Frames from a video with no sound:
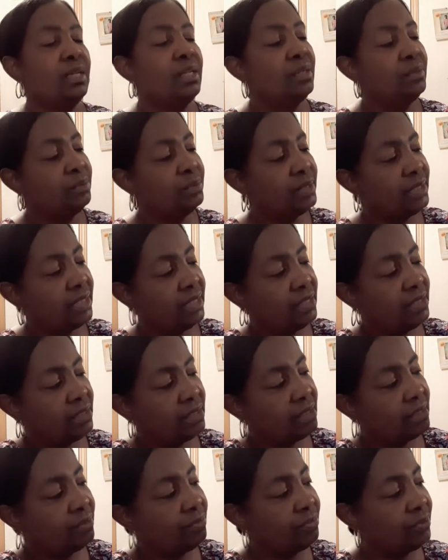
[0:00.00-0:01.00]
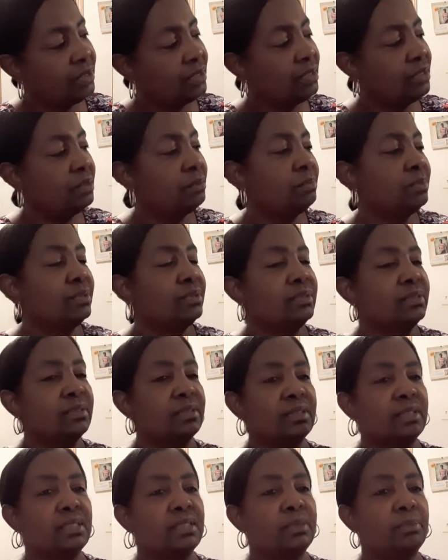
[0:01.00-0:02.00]
We said this is the front of the book,
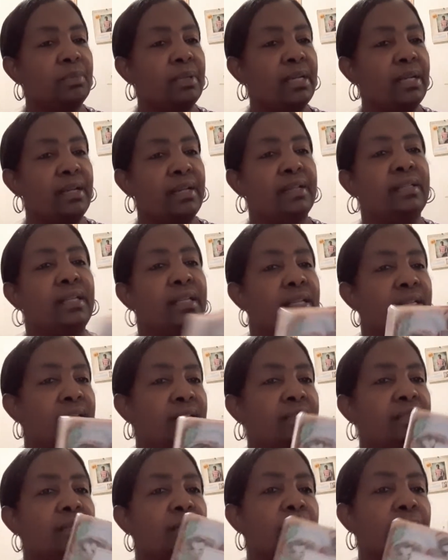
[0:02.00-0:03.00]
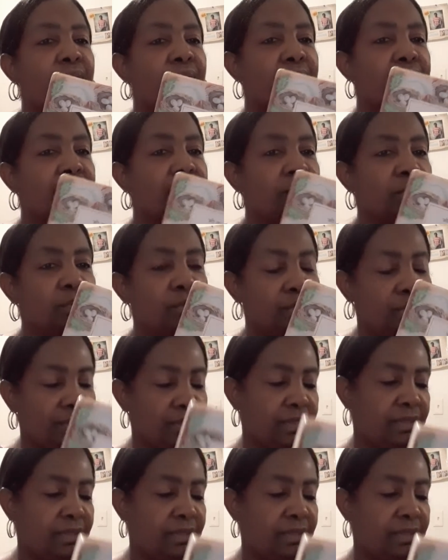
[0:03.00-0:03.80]
the spine, and the back of the book.